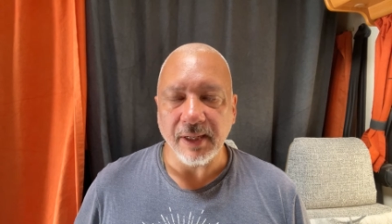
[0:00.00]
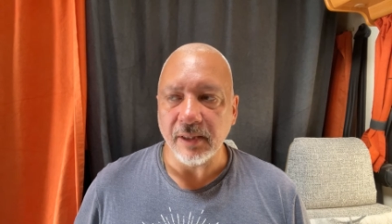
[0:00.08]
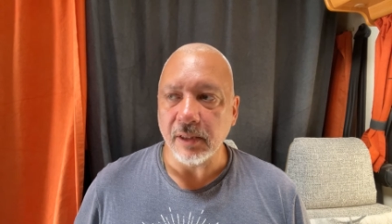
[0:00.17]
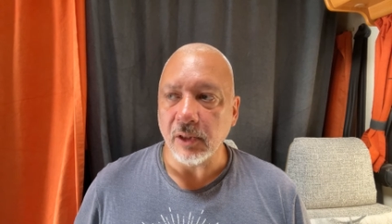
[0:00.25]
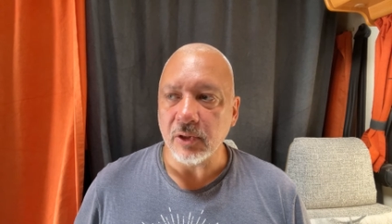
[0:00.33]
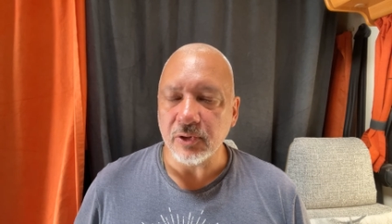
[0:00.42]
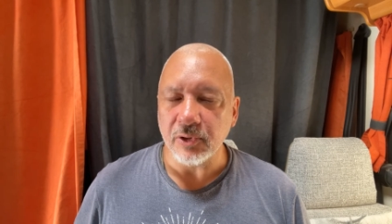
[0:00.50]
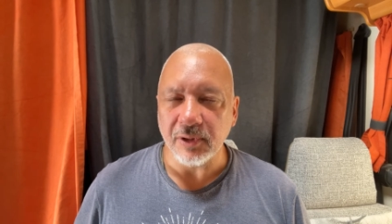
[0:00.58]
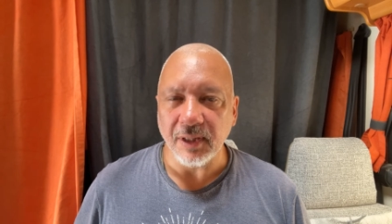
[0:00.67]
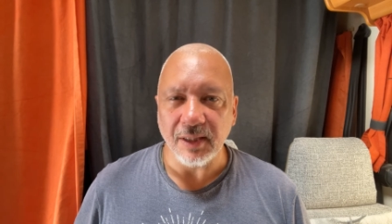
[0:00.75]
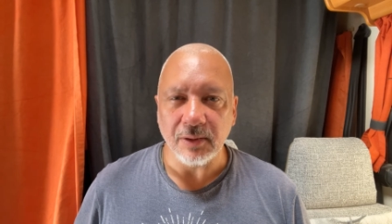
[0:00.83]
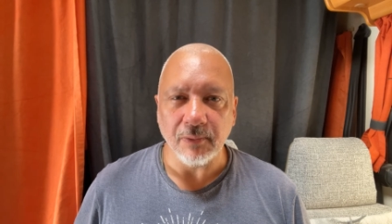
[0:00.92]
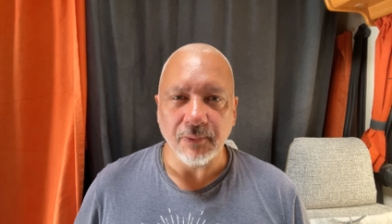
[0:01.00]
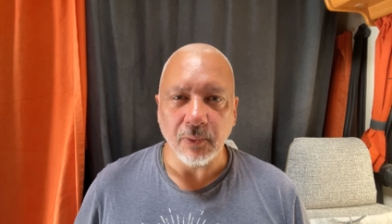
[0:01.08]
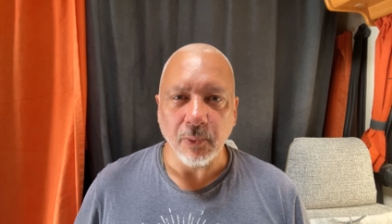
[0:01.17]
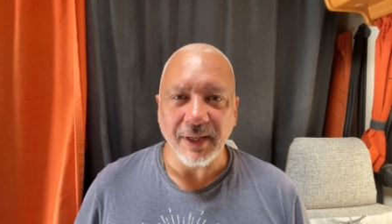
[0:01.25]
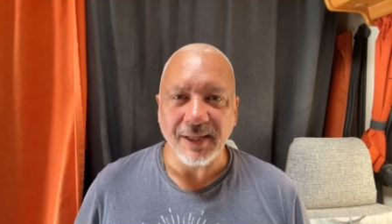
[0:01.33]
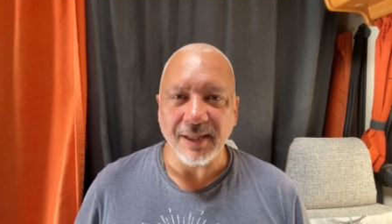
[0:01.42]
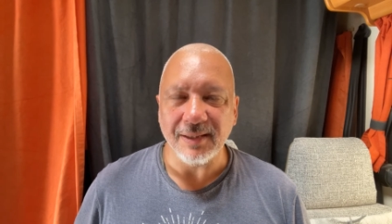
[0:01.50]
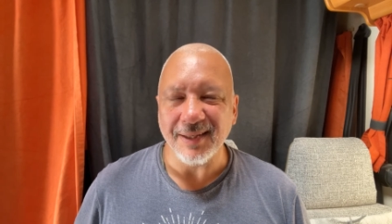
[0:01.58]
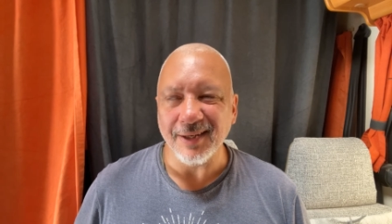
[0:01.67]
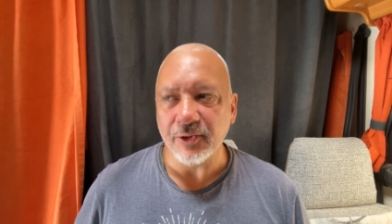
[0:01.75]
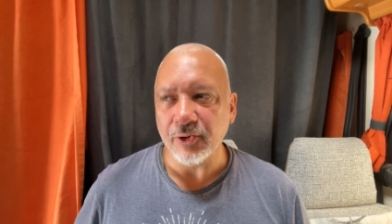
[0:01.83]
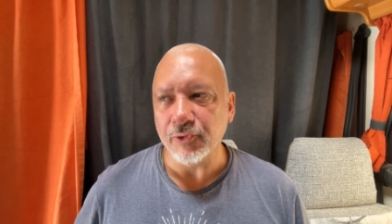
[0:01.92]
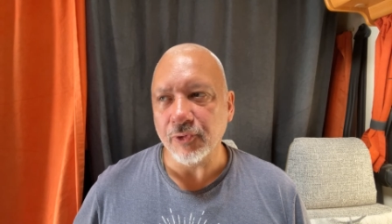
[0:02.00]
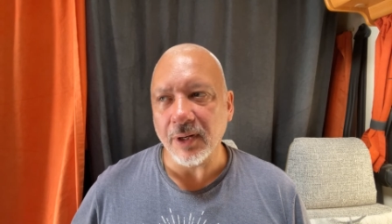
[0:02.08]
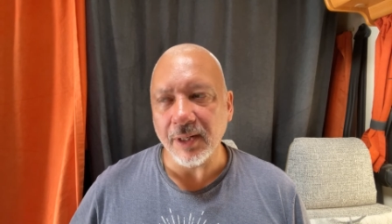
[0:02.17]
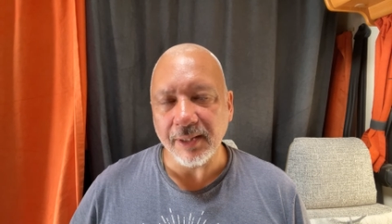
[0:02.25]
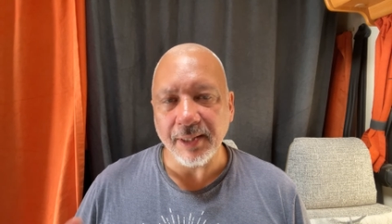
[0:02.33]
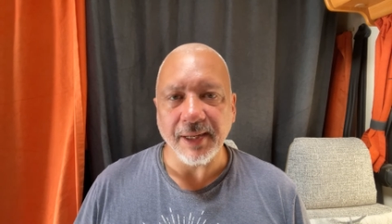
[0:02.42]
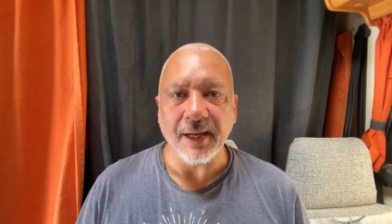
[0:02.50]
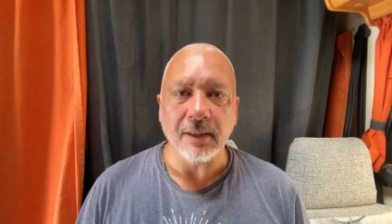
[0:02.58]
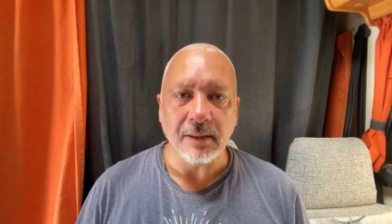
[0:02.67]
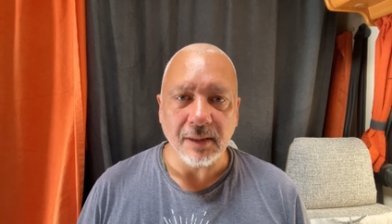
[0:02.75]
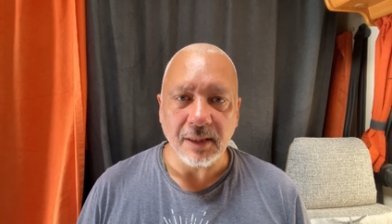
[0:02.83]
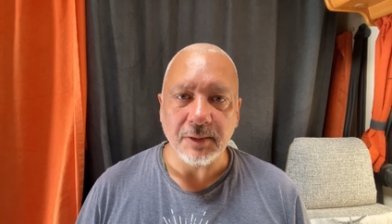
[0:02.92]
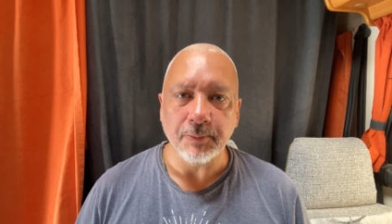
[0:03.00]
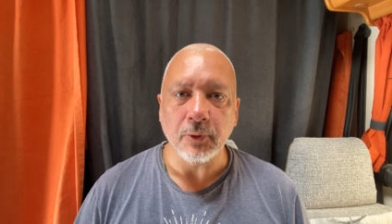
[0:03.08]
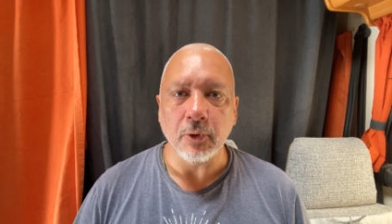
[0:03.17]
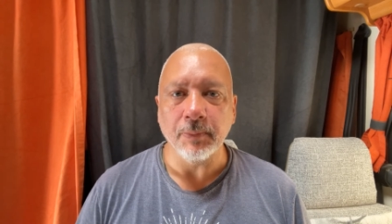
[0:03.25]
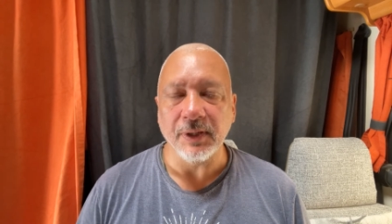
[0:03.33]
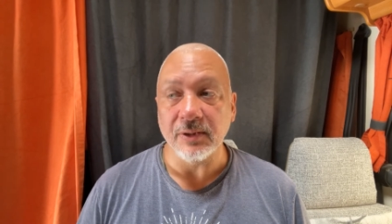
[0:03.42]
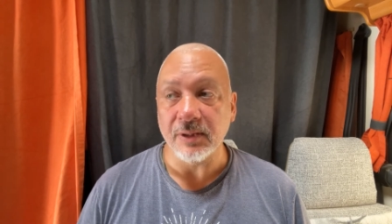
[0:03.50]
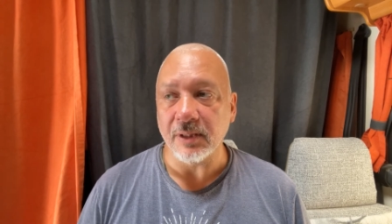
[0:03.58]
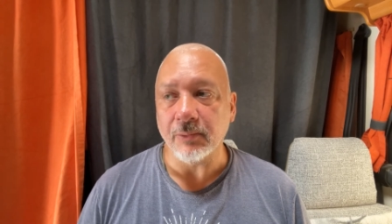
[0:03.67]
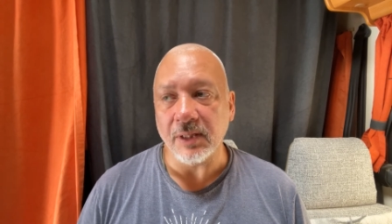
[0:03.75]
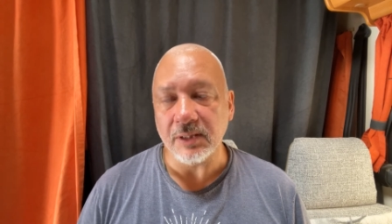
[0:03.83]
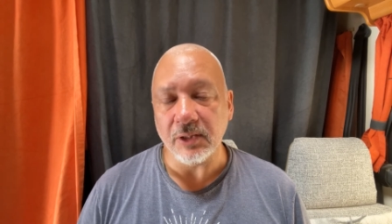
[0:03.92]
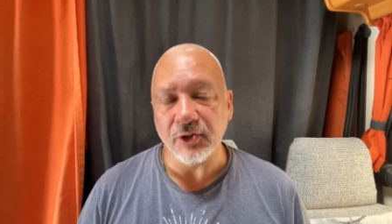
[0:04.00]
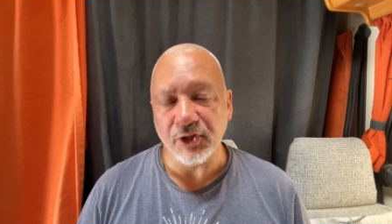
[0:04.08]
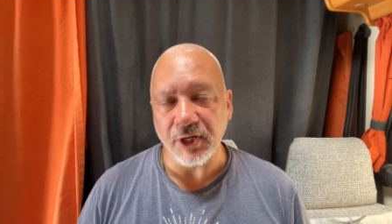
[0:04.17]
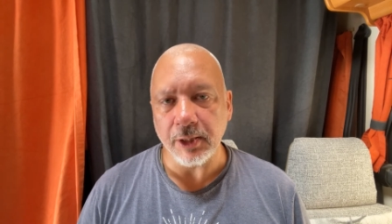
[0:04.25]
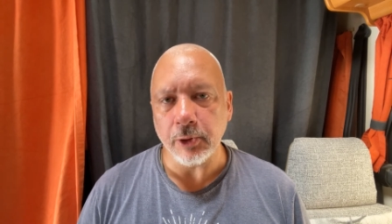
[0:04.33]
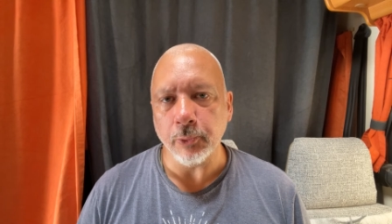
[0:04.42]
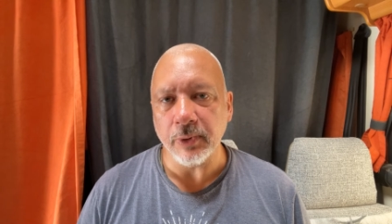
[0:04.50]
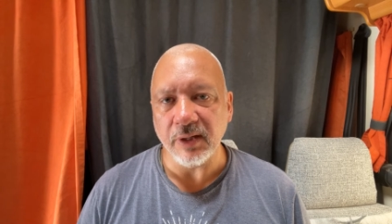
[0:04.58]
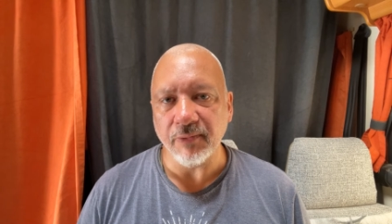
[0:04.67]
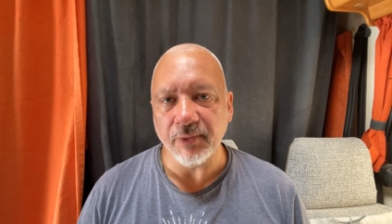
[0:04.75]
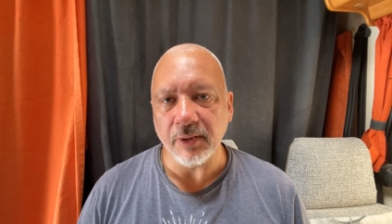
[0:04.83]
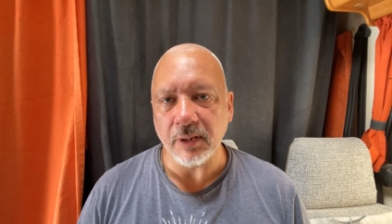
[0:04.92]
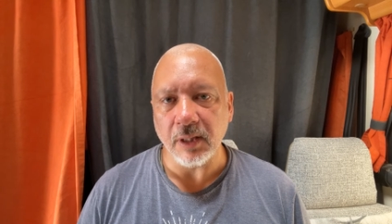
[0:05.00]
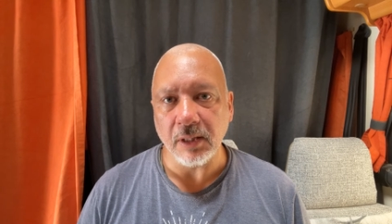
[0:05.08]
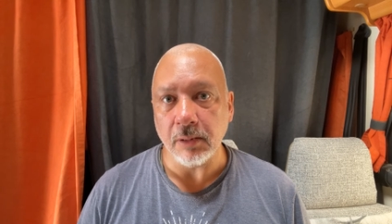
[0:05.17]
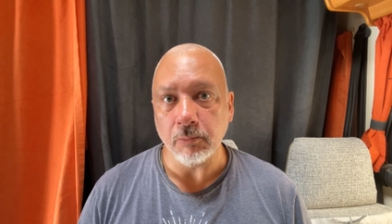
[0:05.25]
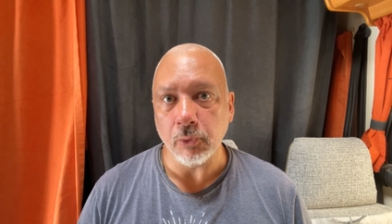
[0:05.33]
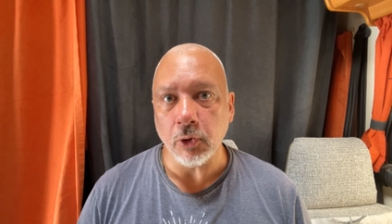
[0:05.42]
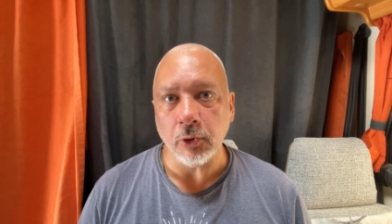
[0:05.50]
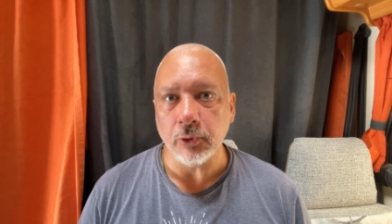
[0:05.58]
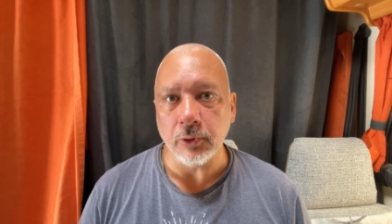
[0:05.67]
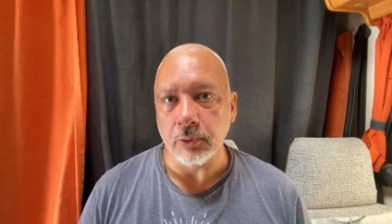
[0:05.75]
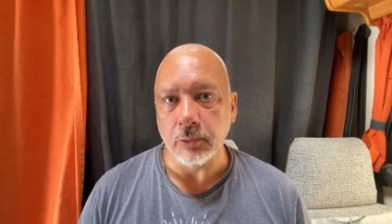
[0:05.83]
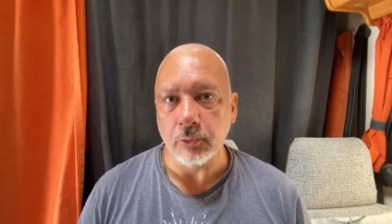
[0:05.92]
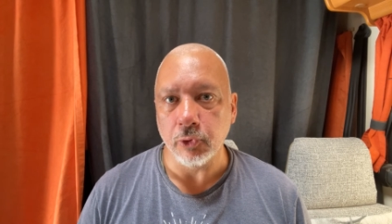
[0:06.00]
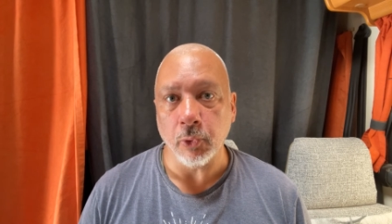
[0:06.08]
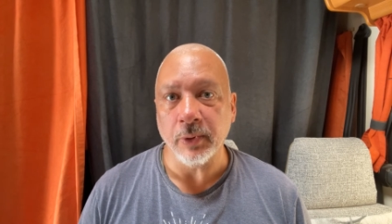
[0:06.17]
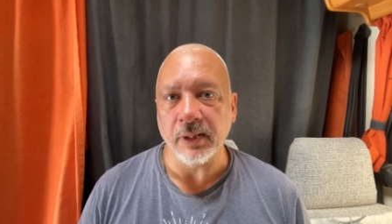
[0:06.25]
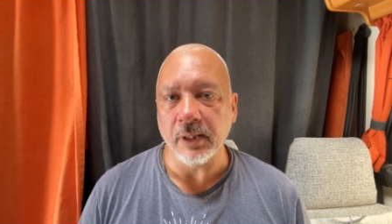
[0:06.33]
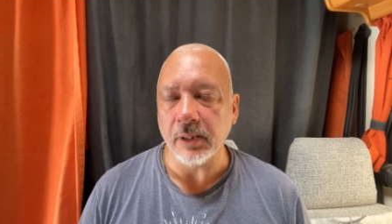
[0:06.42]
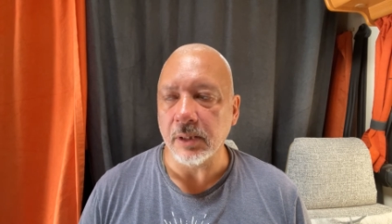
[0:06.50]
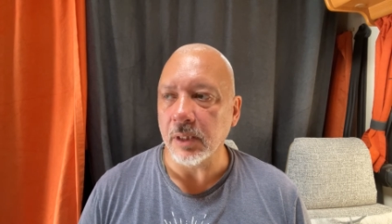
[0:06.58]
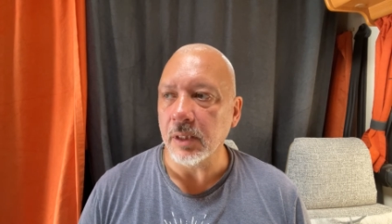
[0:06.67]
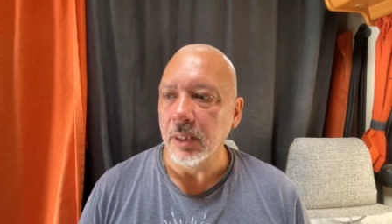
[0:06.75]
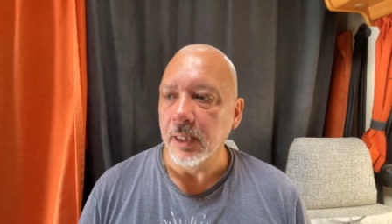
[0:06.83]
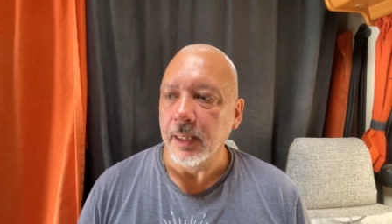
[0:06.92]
and in those 2 days off a week, I tend to try and get out and explore, because otherwise I genuinely feel like I'm not doing anything.